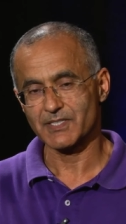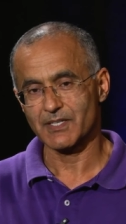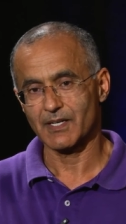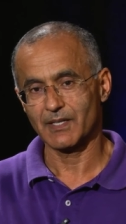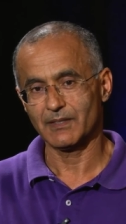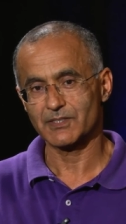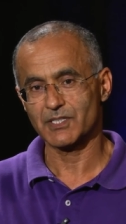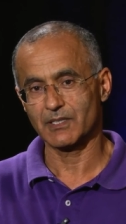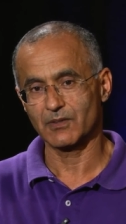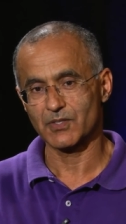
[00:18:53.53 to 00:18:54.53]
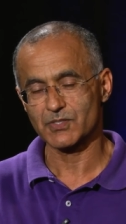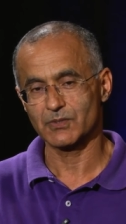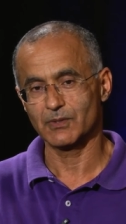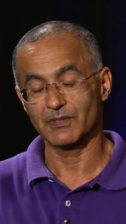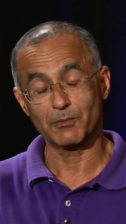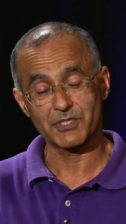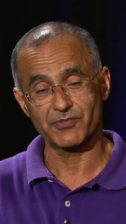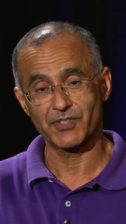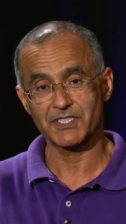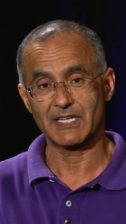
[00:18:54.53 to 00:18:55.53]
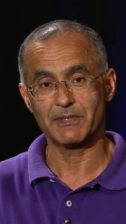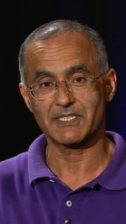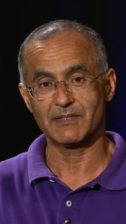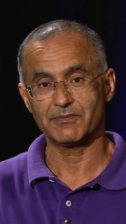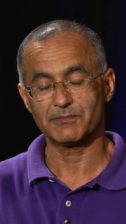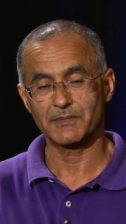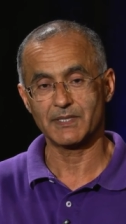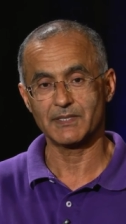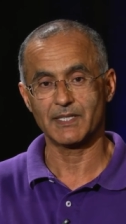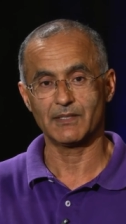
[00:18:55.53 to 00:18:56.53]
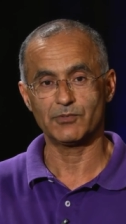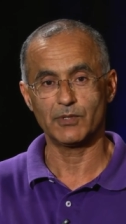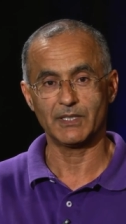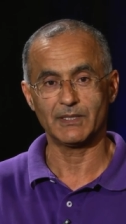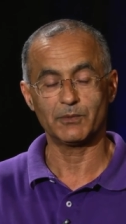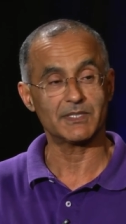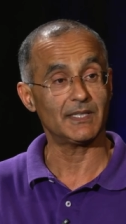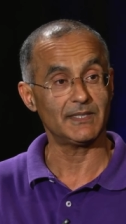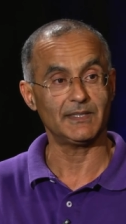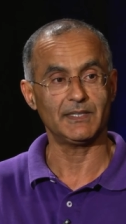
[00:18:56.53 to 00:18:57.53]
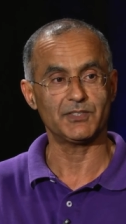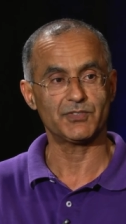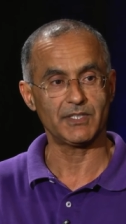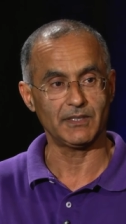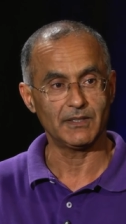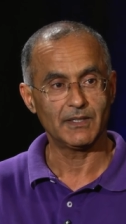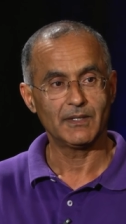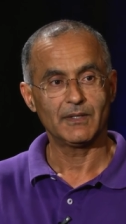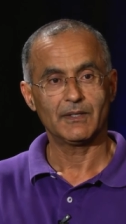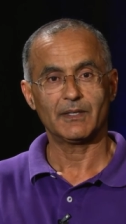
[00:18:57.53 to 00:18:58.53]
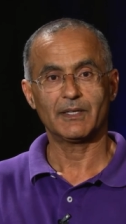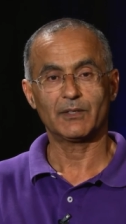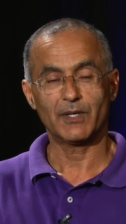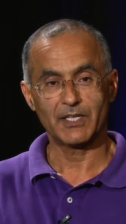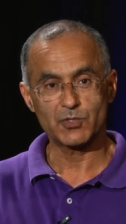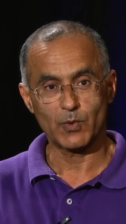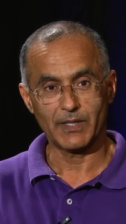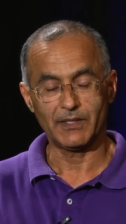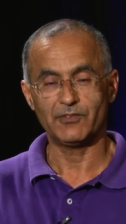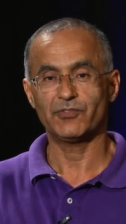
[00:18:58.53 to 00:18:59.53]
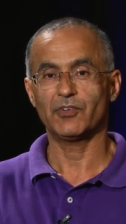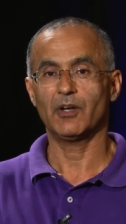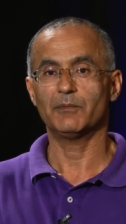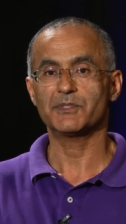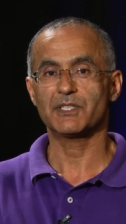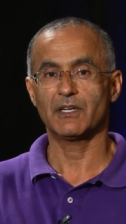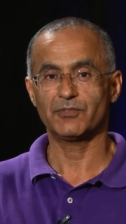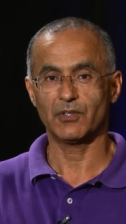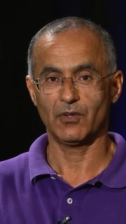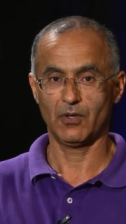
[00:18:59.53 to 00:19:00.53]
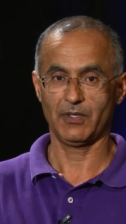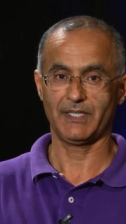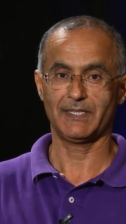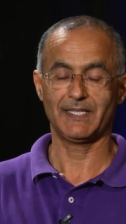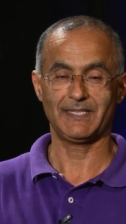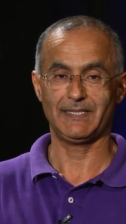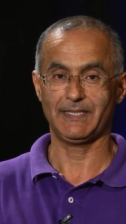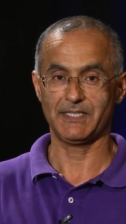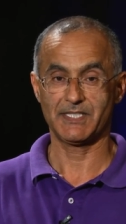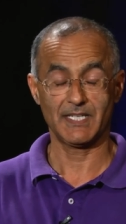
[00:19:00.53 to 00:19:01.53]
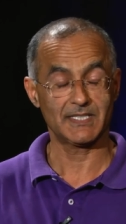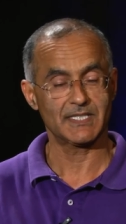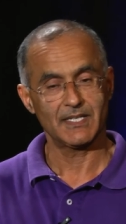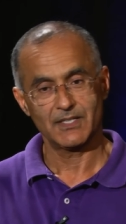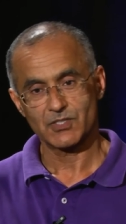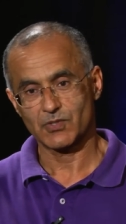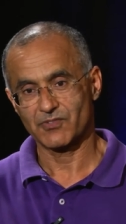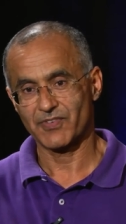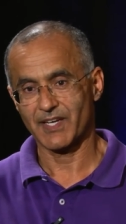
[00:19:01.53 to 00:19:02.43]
I, I, started law school. That was the first time I stepped into California. That was 1983. And I graduated from Stanford Law in 1986. So in